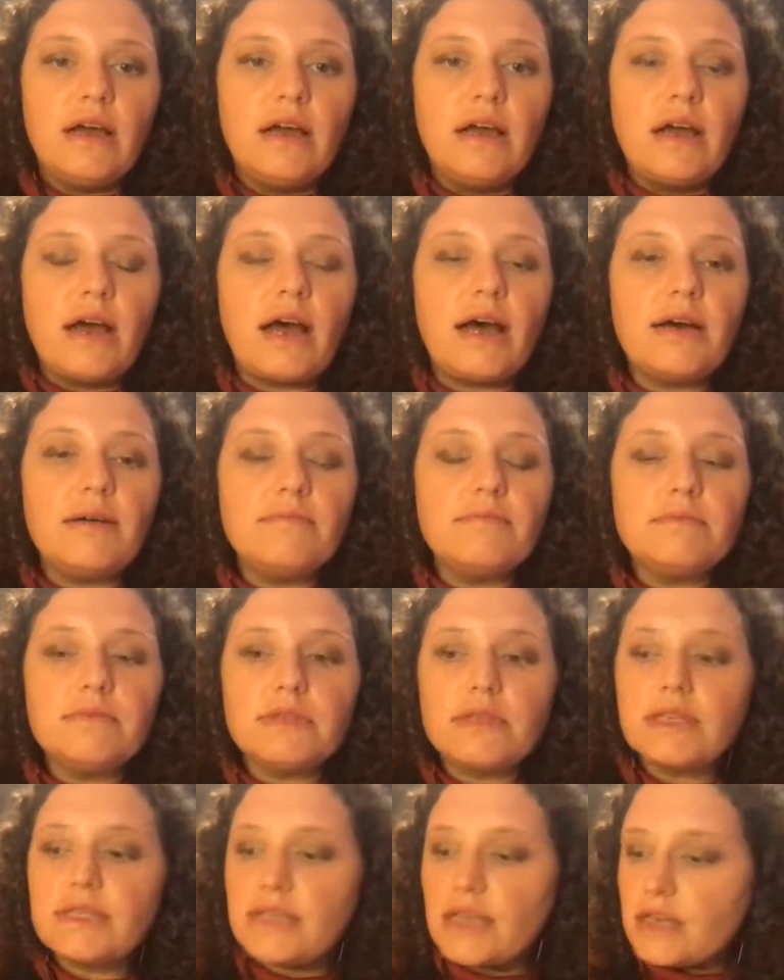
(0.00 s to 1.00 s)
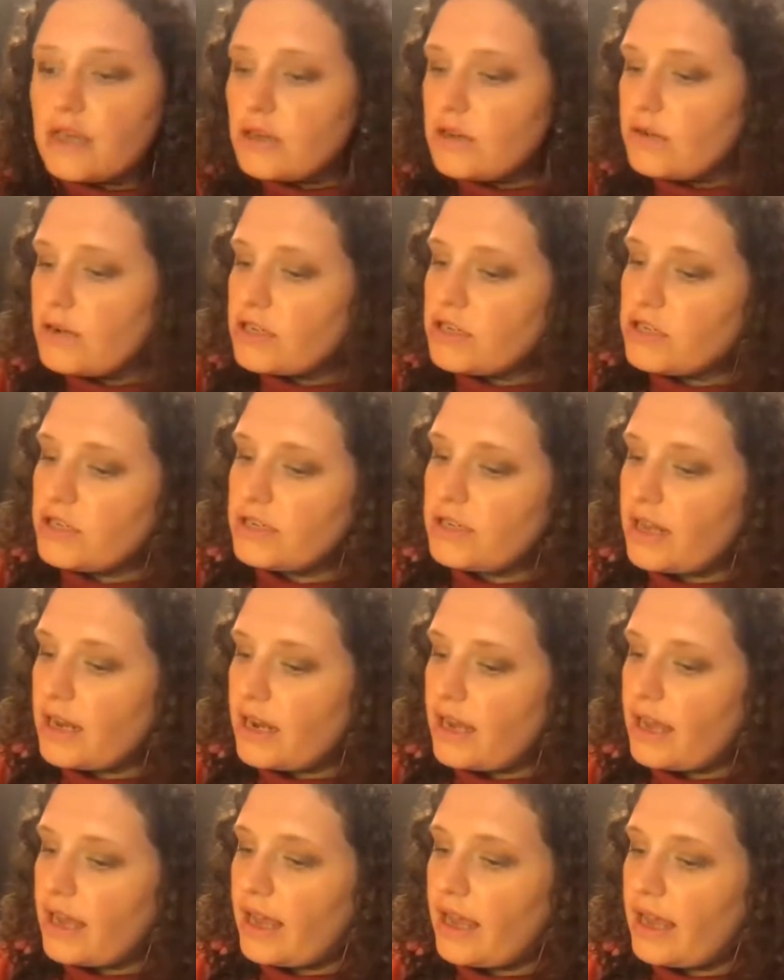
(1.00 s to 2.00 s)
The second question
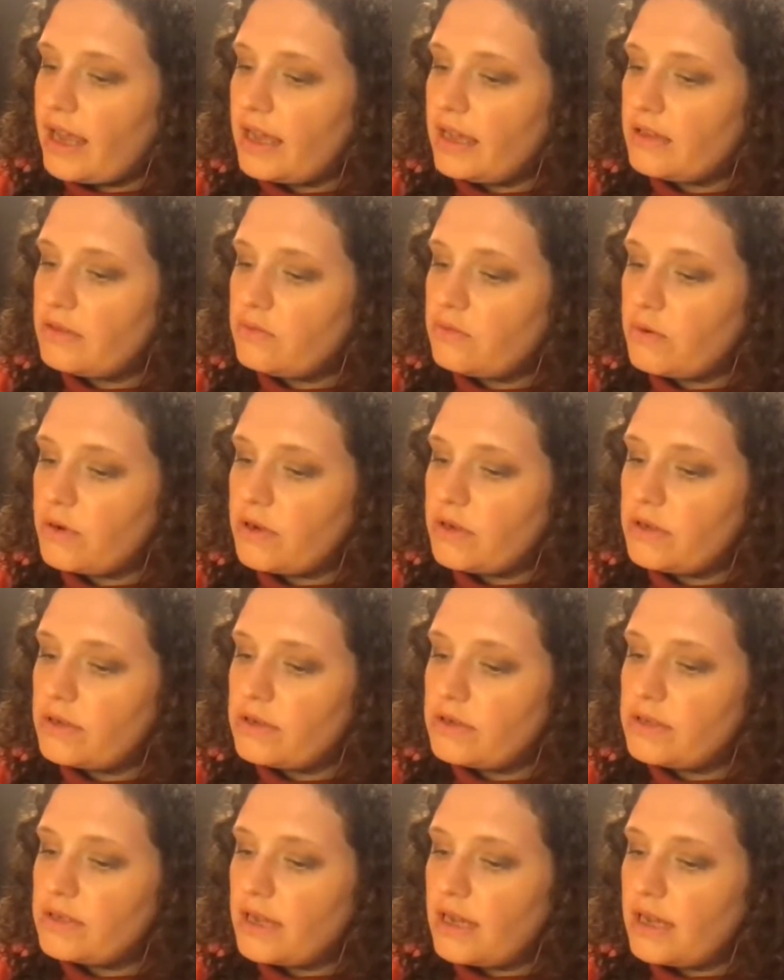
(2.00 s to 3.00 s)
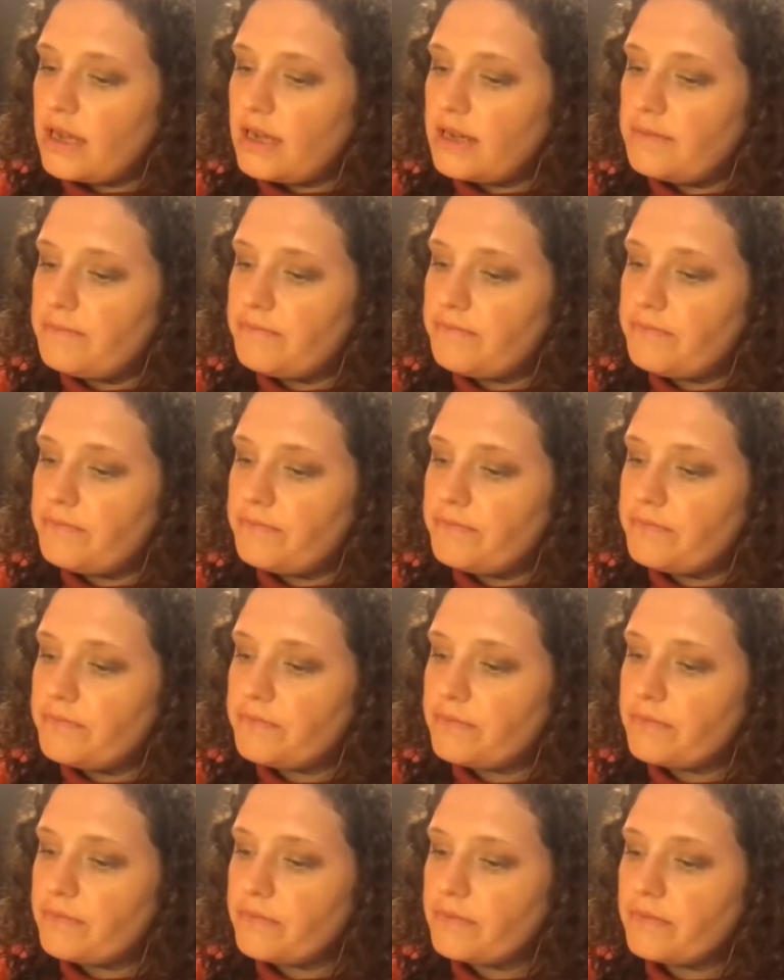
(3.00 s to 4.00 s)
that I had was
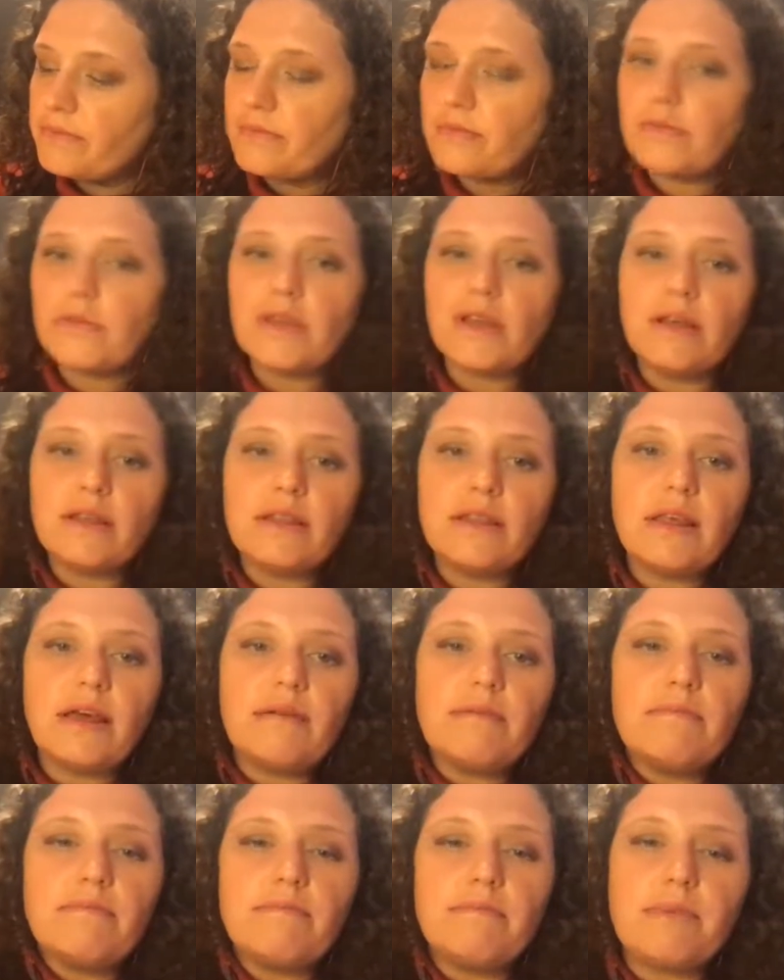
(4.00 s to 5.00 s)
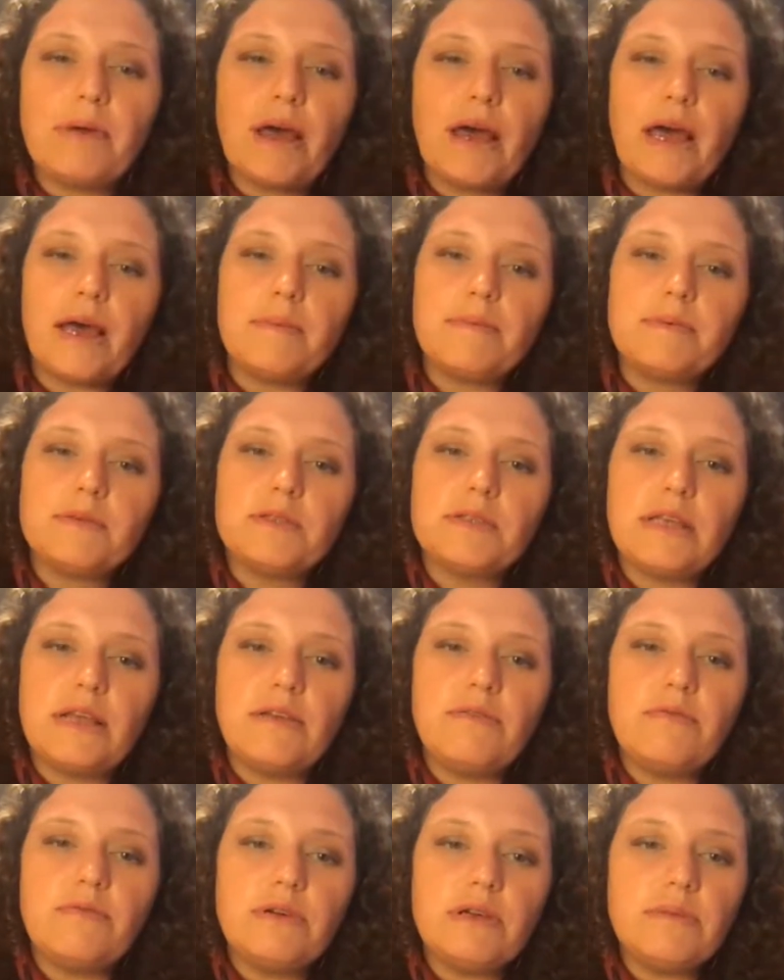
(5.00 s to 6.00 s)
that perhaps
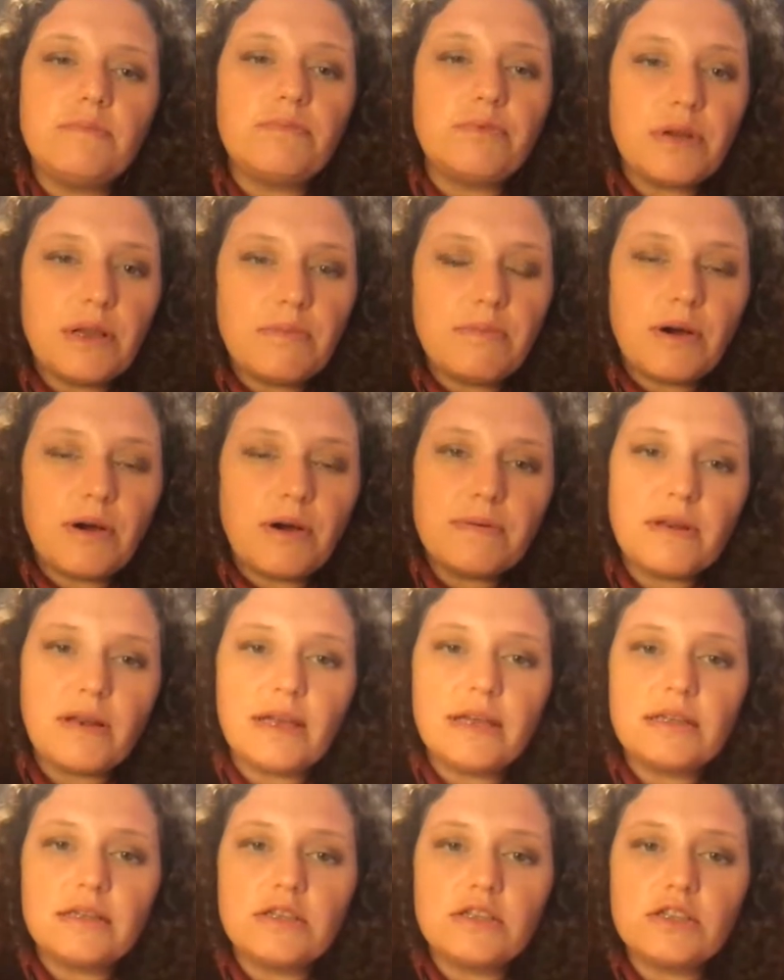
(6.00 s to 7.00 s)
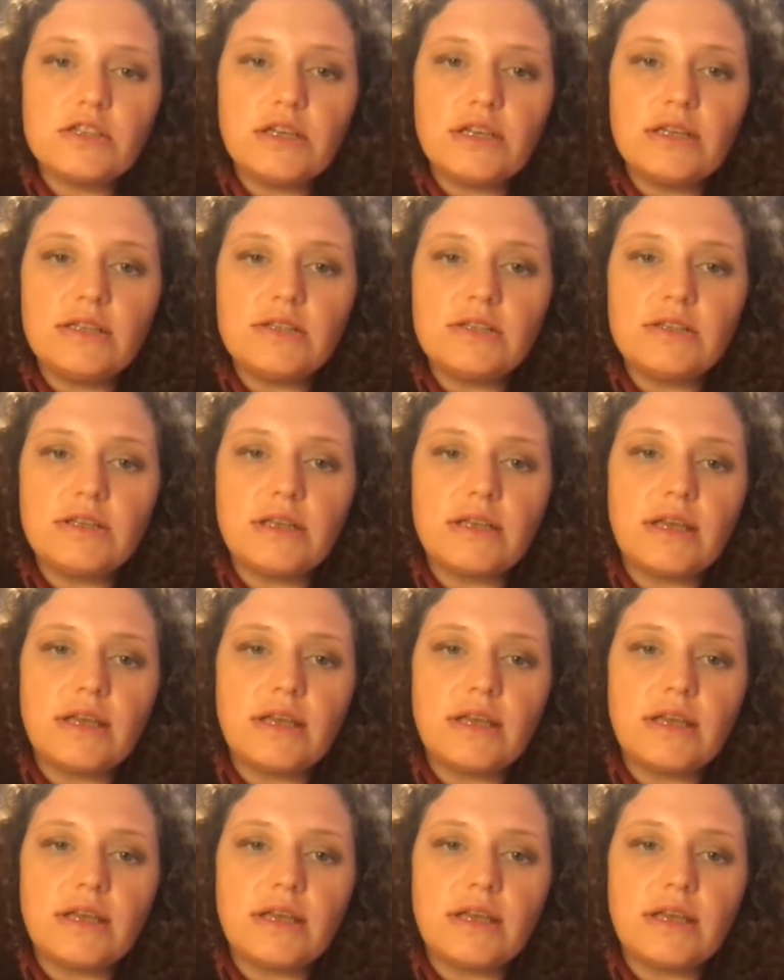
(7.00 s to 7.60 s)
if we pre-populate the sheets,